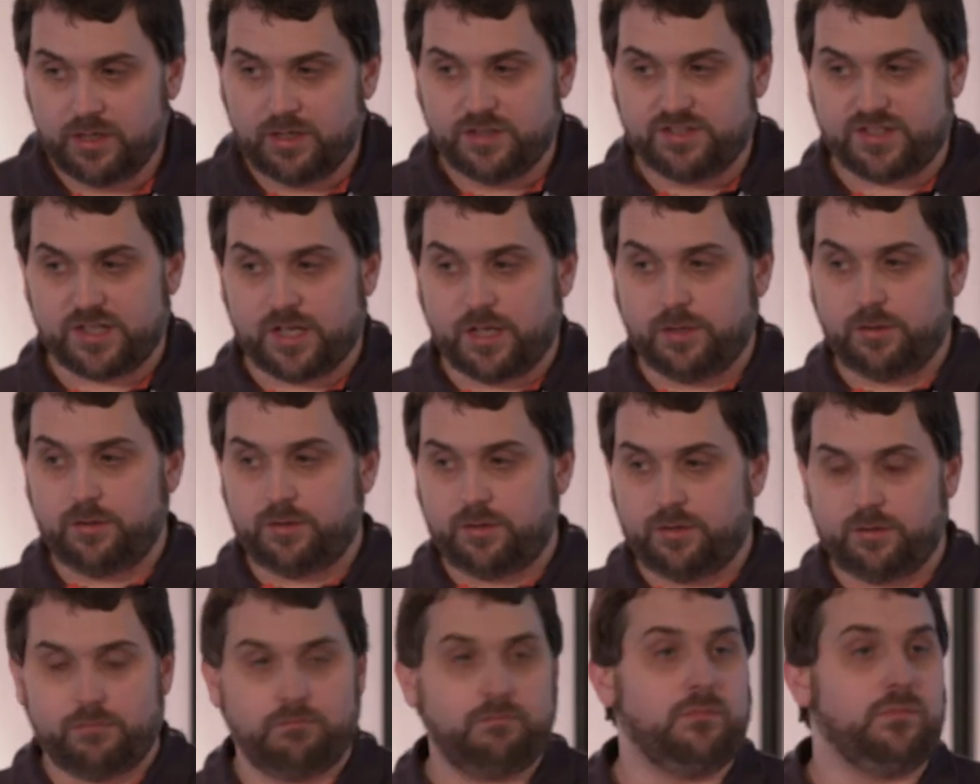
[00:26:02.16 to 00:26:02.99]
So
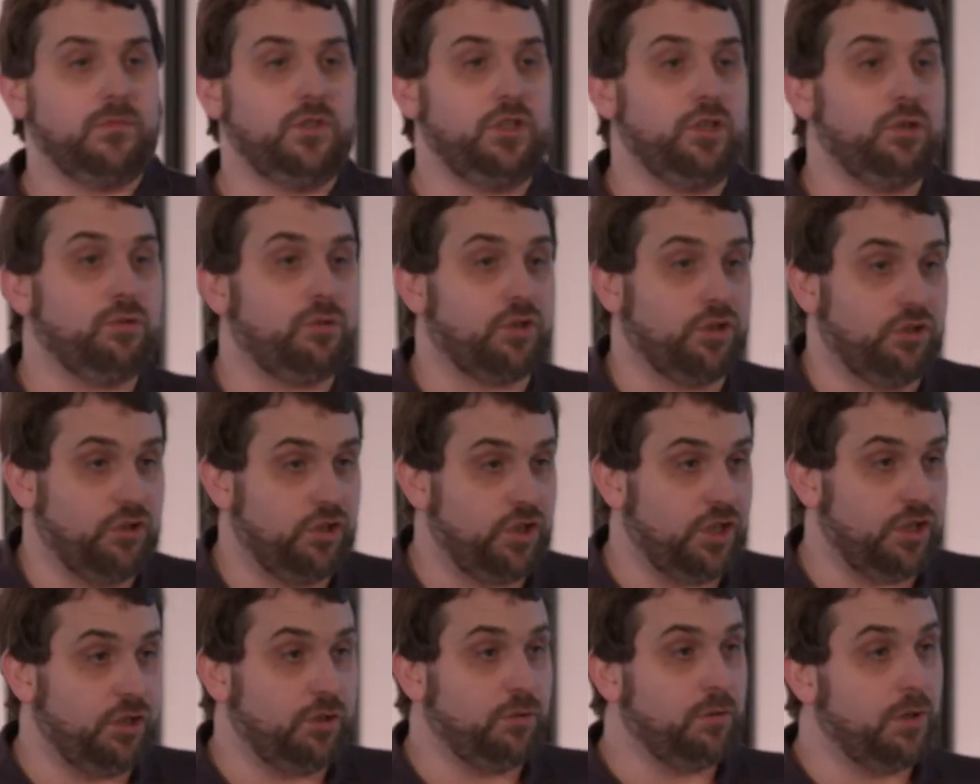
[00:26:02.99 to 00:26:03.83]
you can
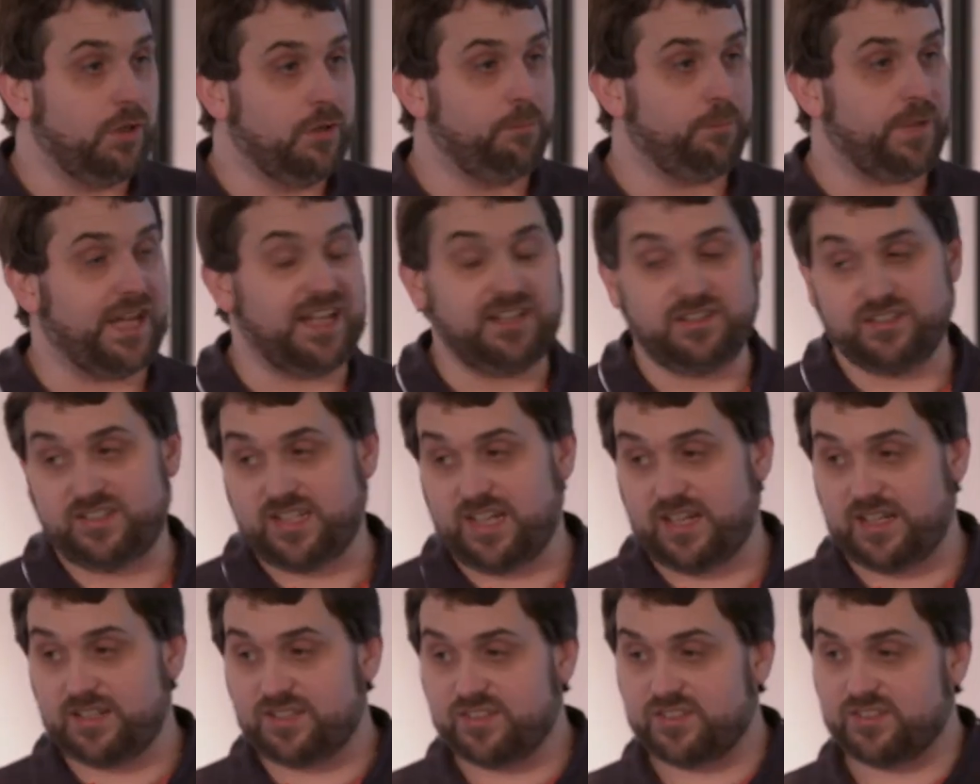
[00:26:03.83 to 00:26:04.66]
do pen
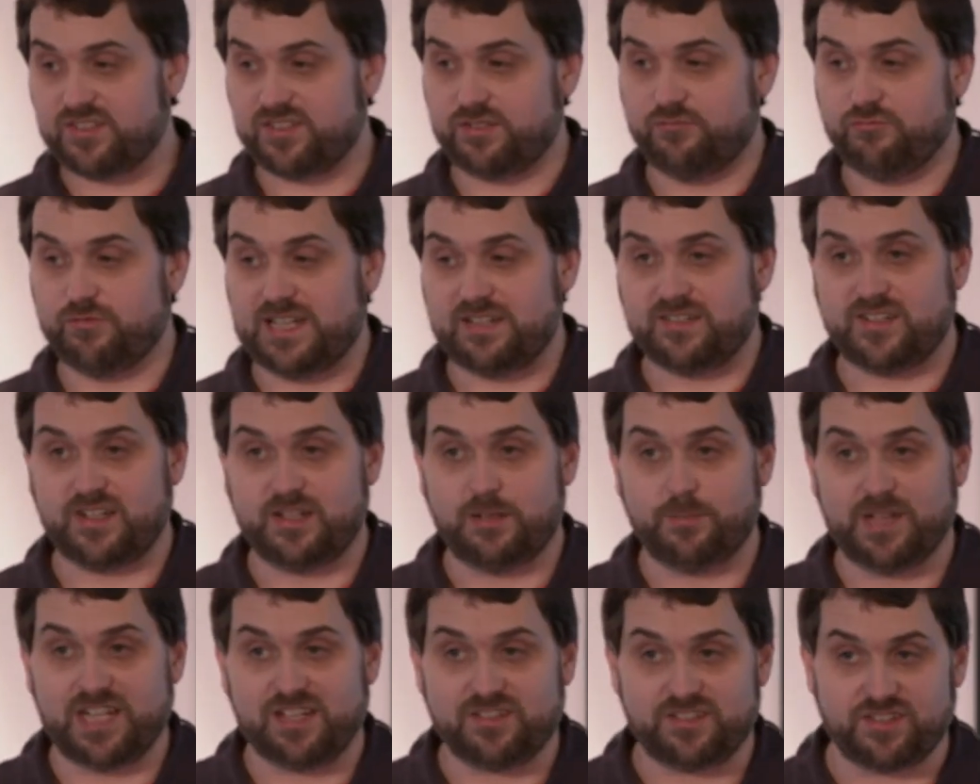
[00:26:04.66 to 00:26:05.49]
tests and red
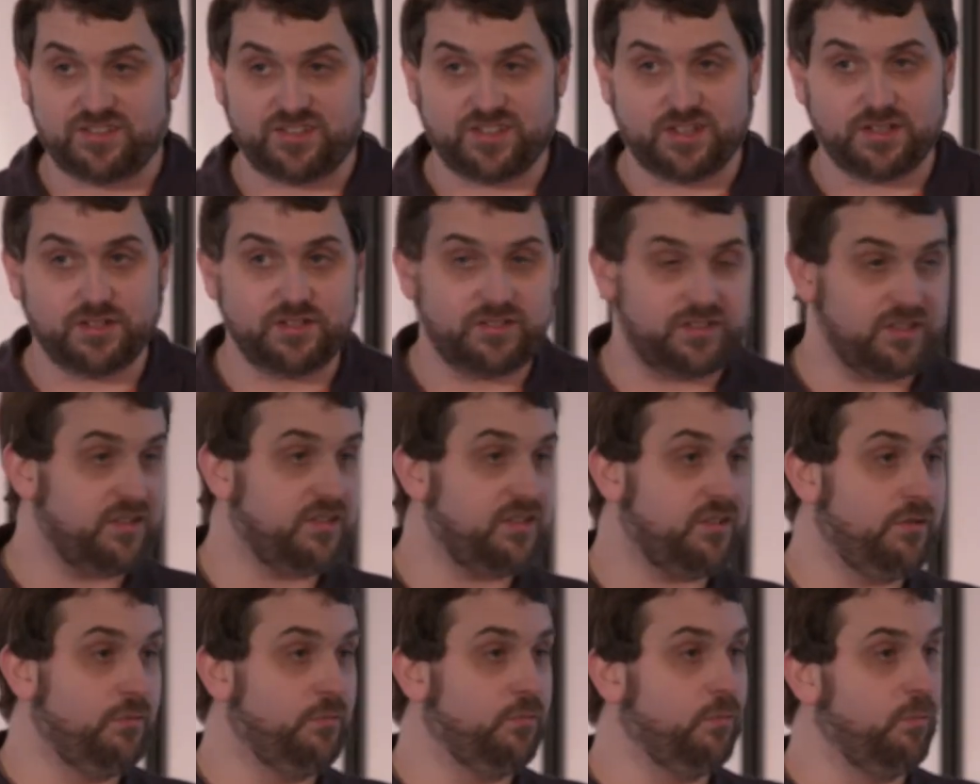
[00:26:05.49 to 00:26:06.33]
team
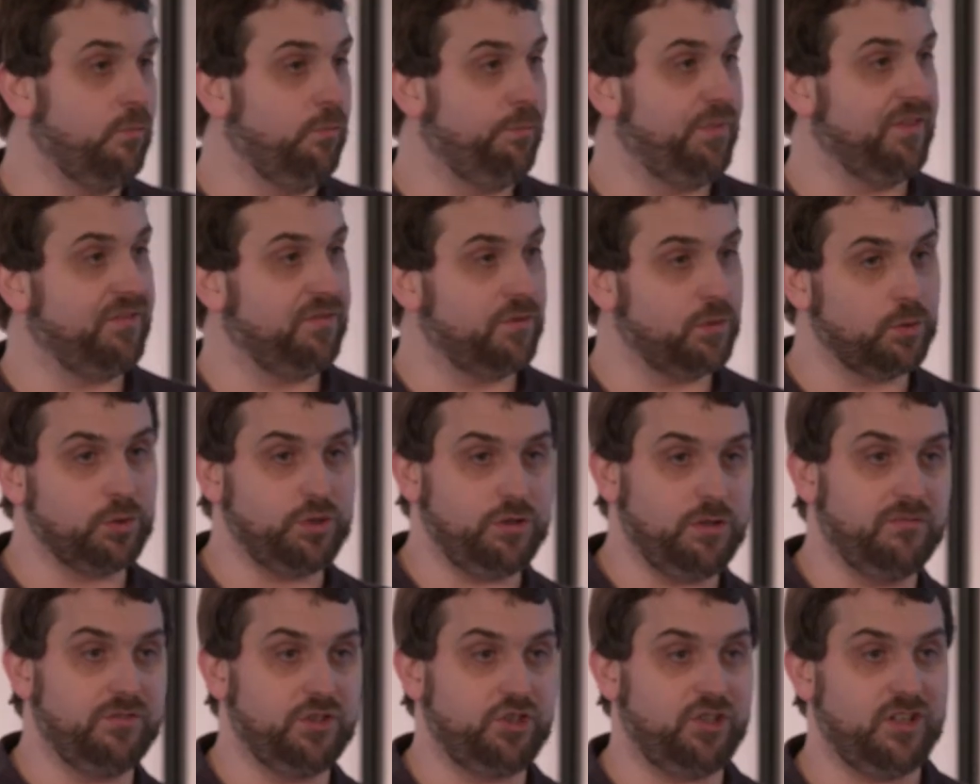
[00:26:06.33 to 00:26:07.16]
exercises before
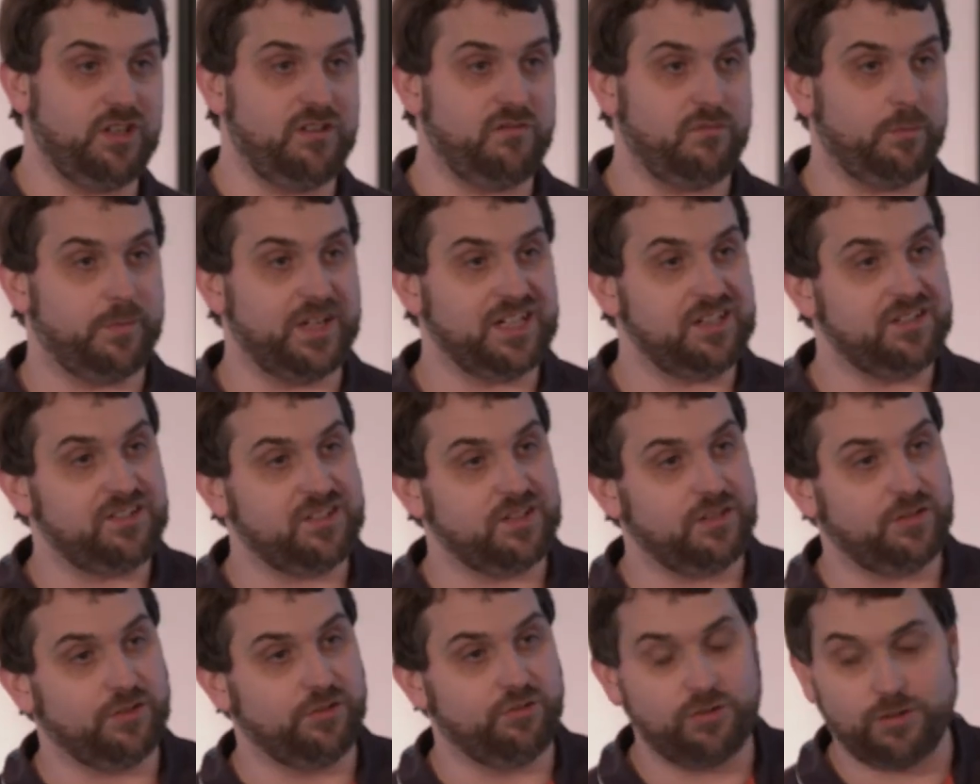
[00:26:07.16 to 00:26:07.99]
you've achieved the
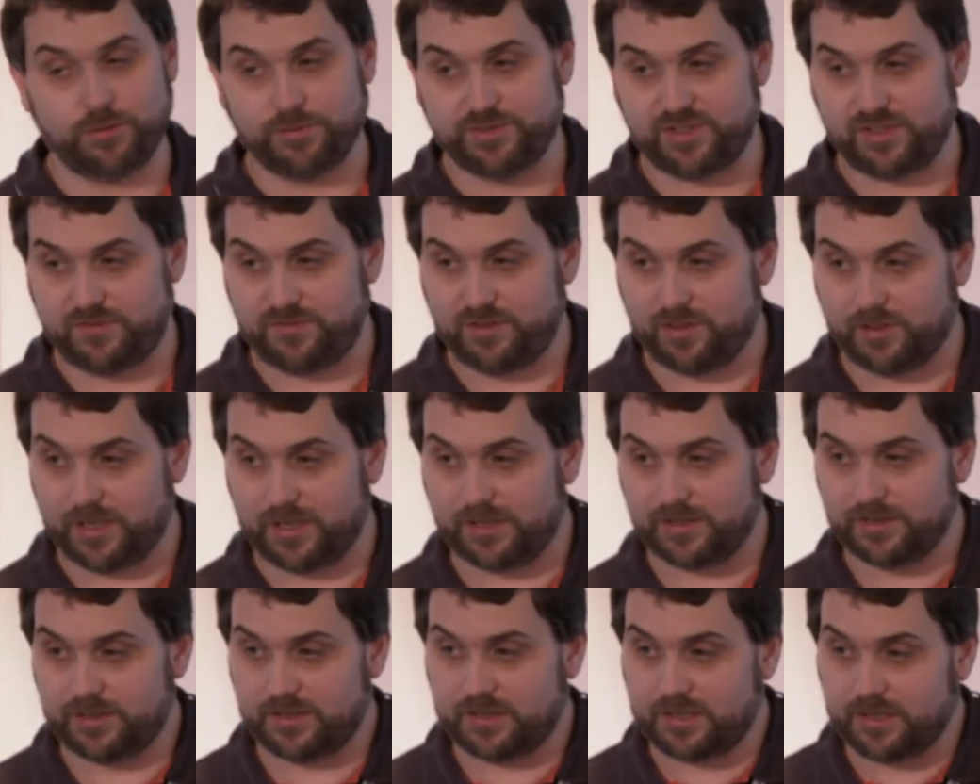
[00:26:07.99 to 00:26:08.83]
basic controls if you
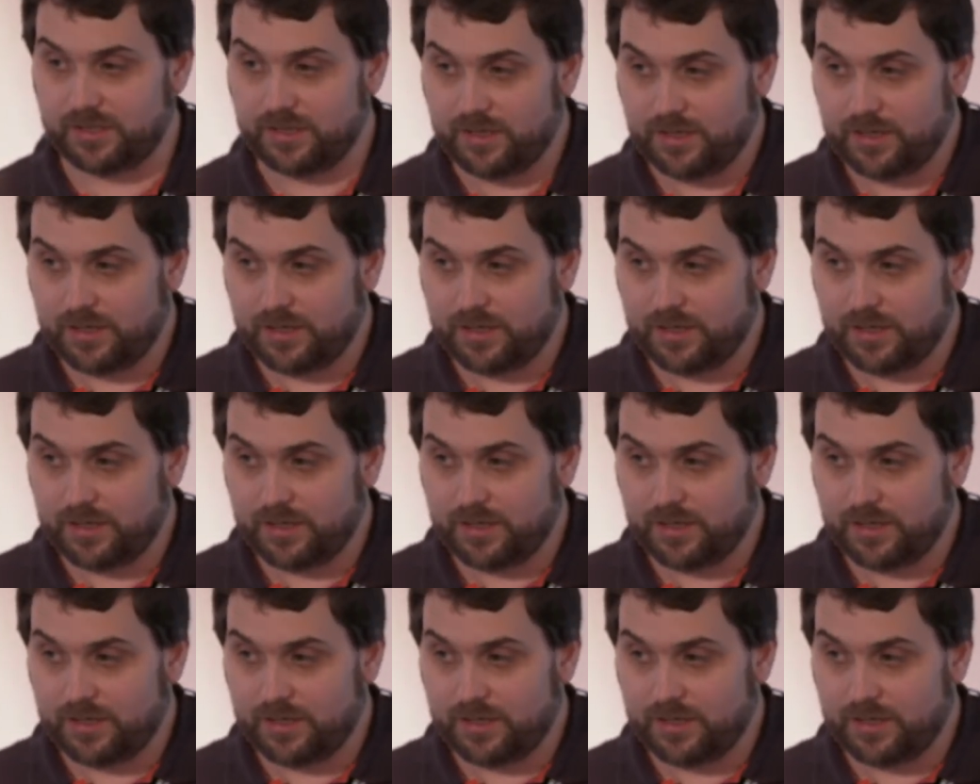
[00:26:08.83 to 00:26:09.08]
like,